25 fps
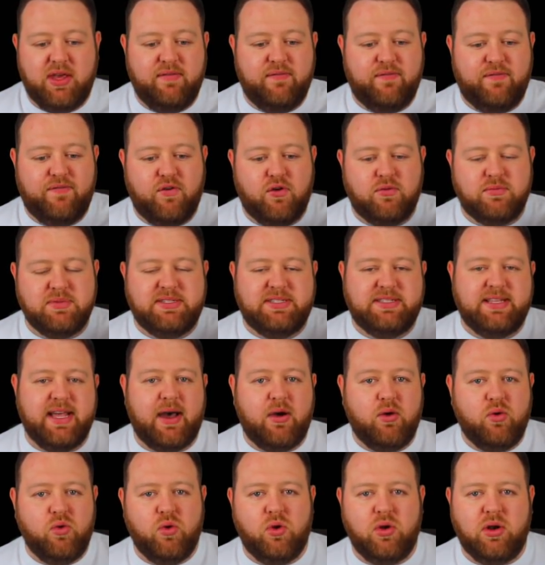Inform
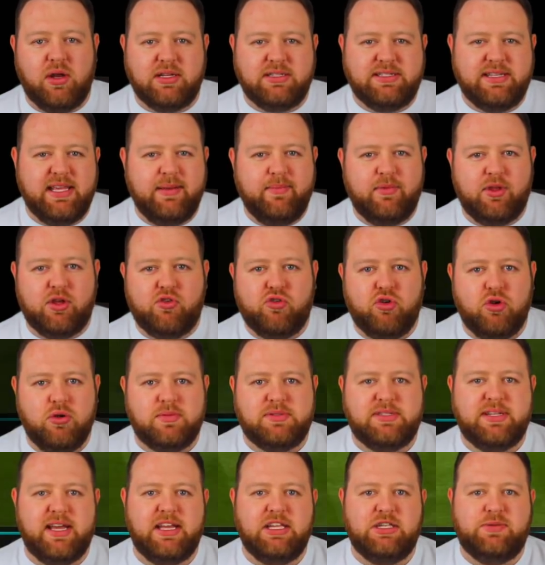Saul, team of the
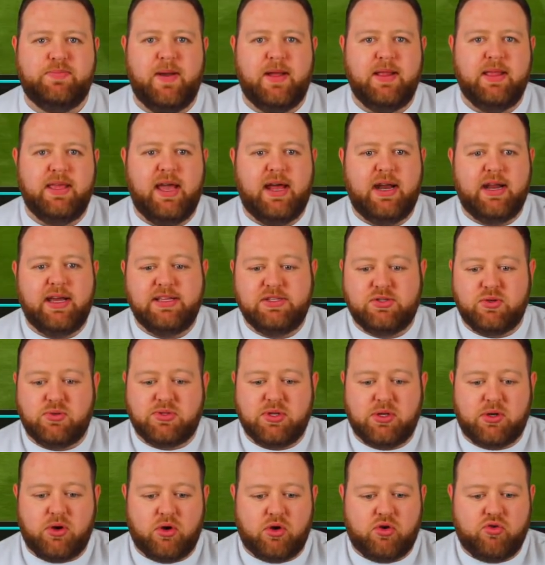group stage, Ben Yada. He's
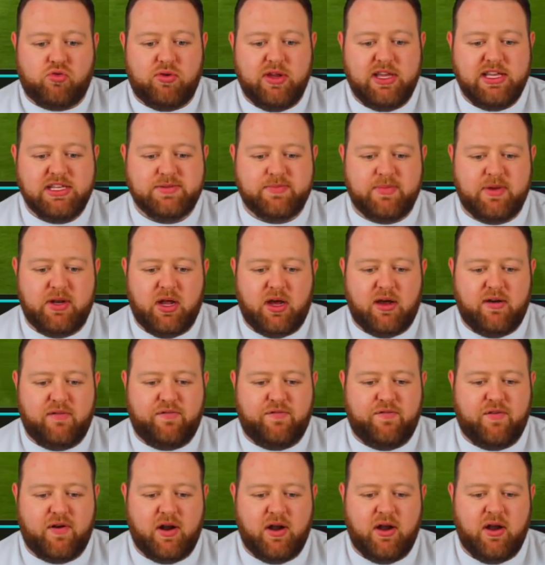also got Griezmann up
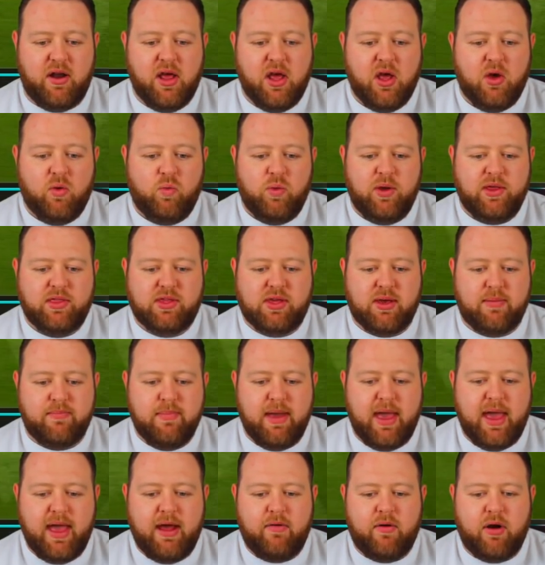front with
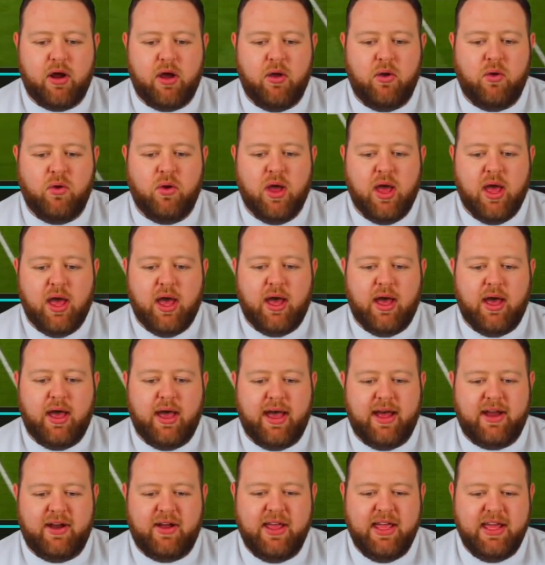Gamero.
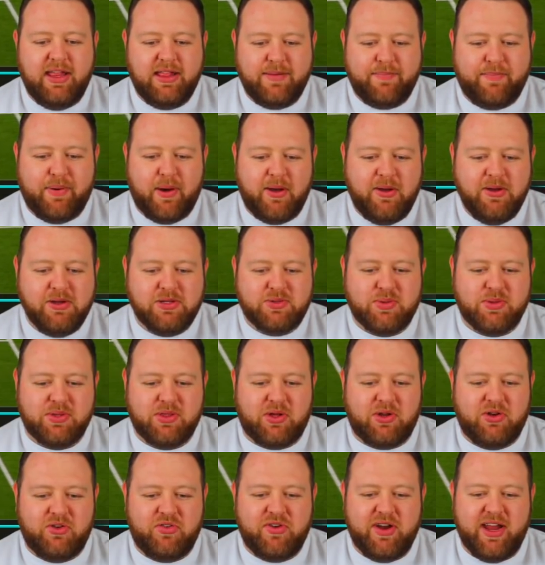Uh, and I hit the post
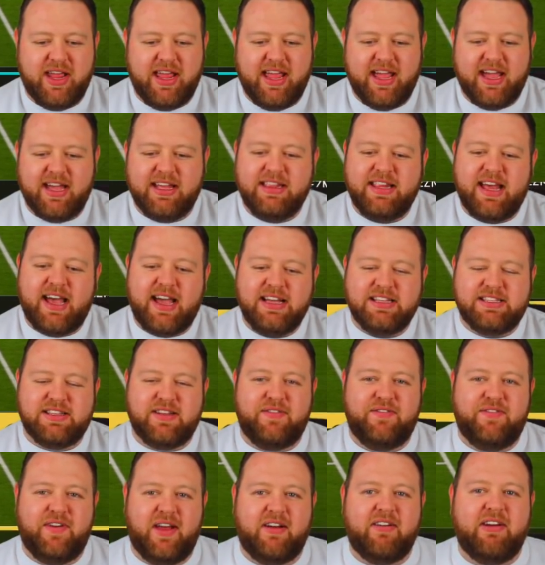with Henry, and that is
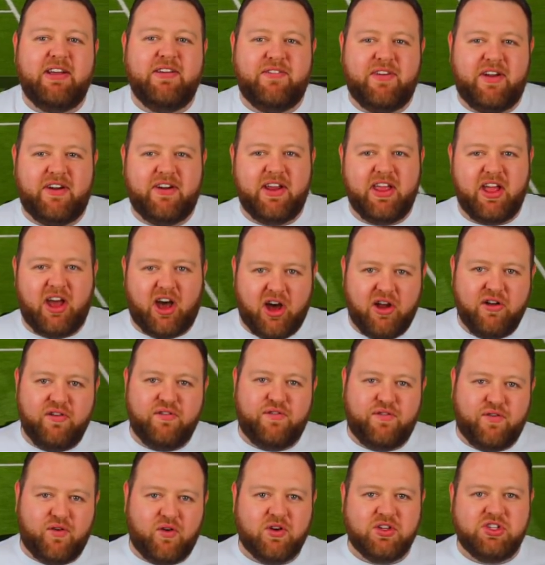a very, very
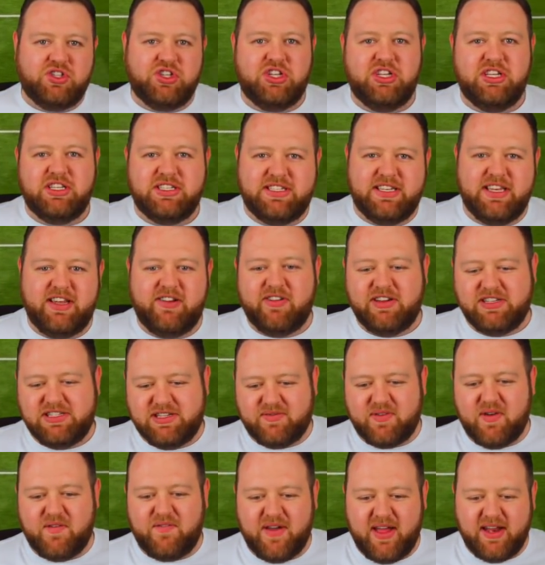unfortunate series
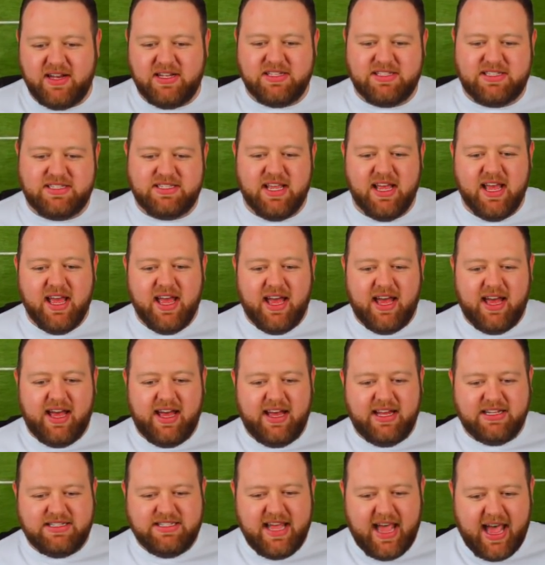of events
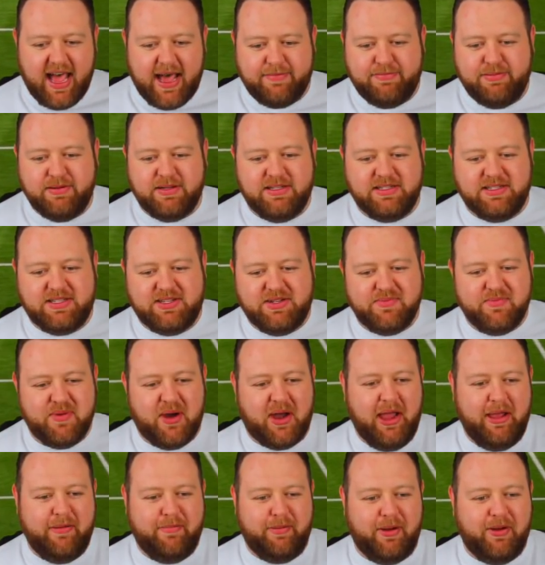uh, to happen to
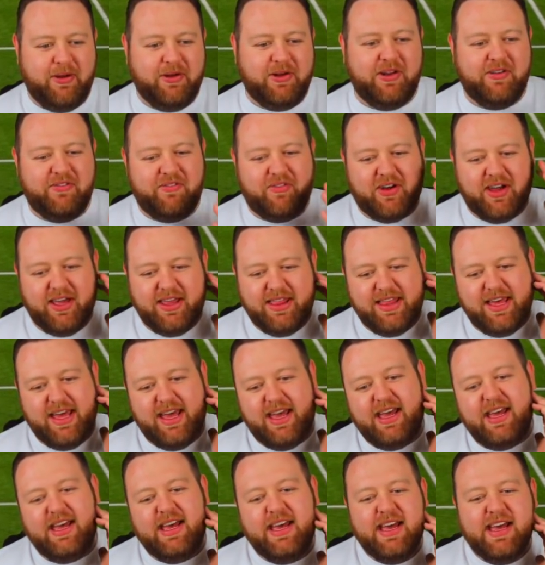my opponent right
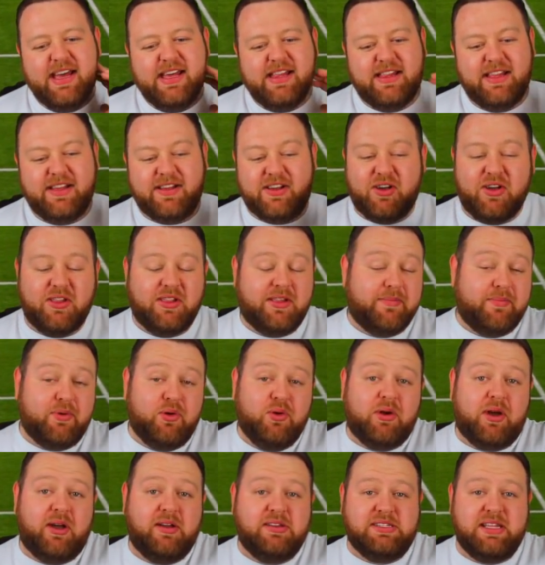there. The, the
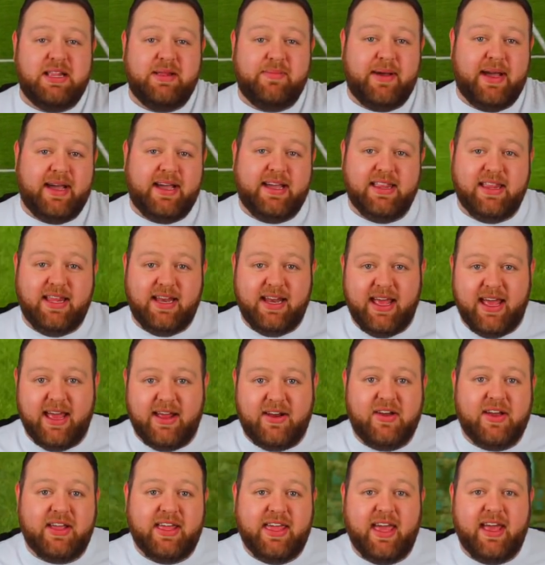ball goes in the back of the net,
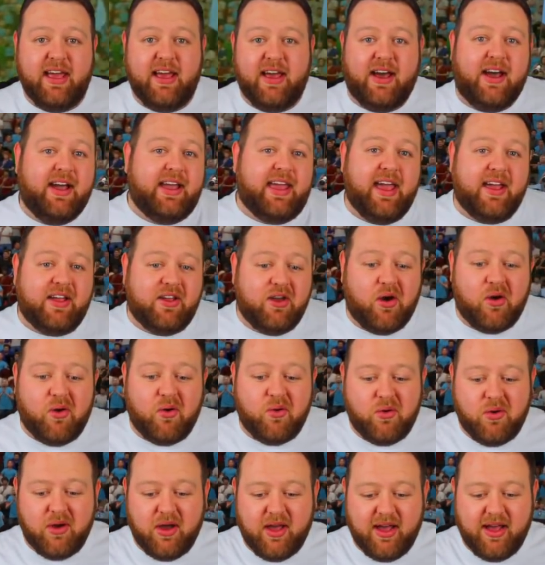and I get, I get a
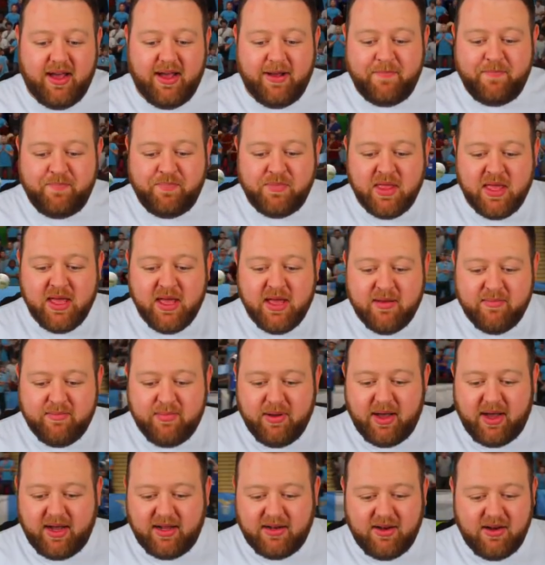goal. Um,
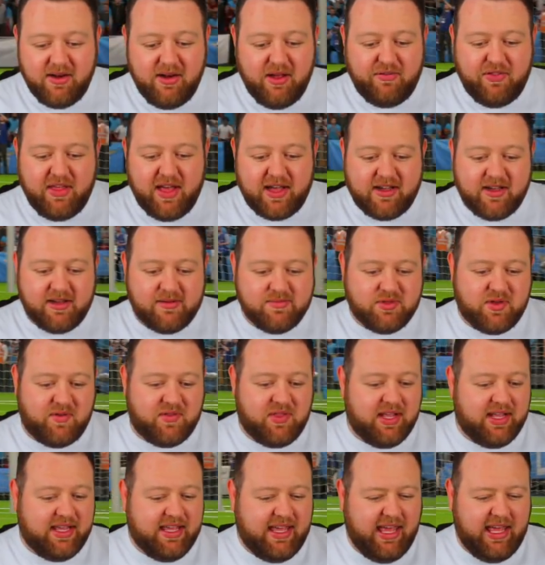But I don't know if that comes
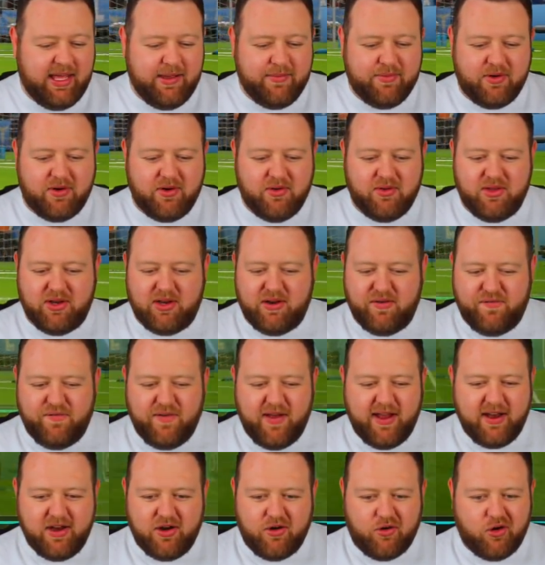off the keeper or the
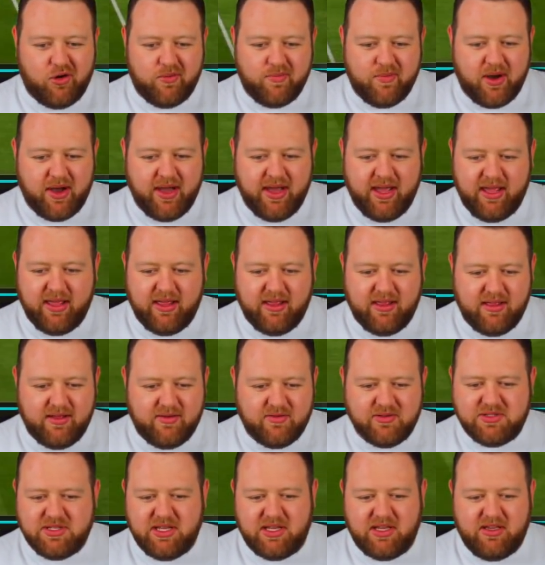defender or my,
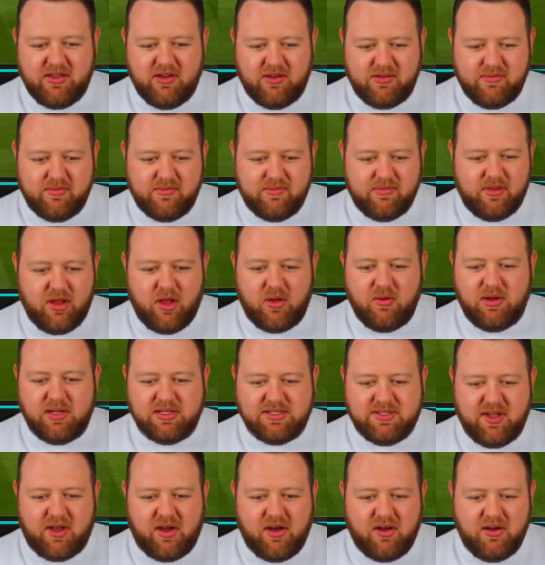was it Hyung? No,
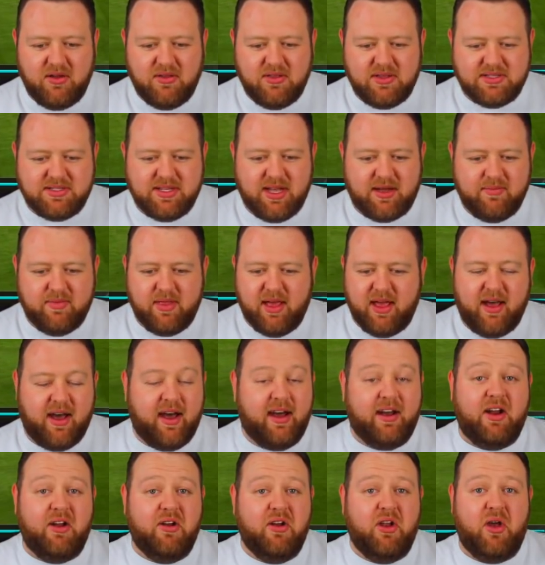Lozano that's up there.
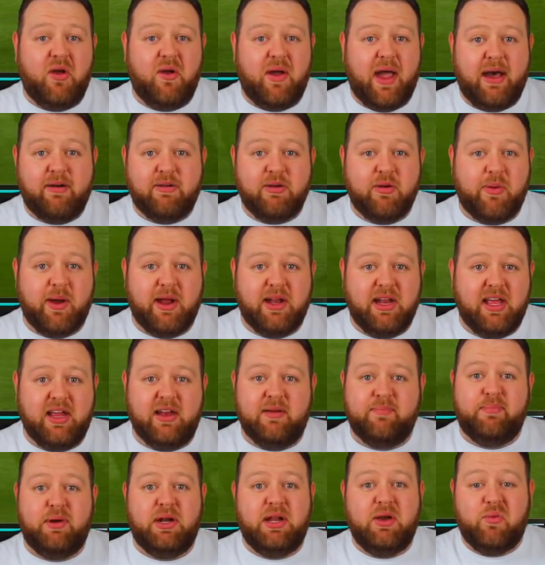I don't know how it went
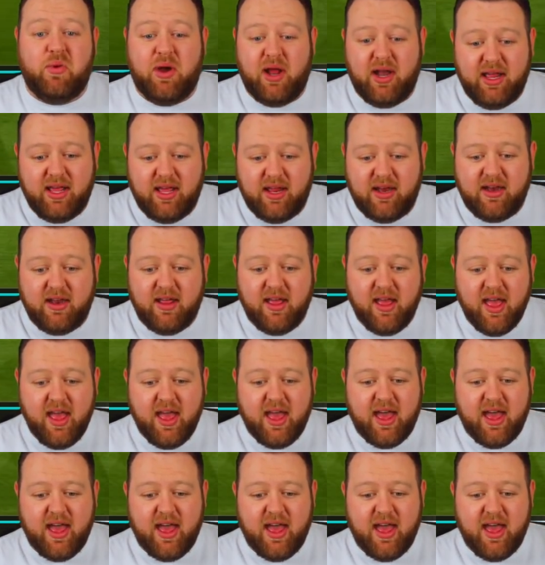in, but it went in.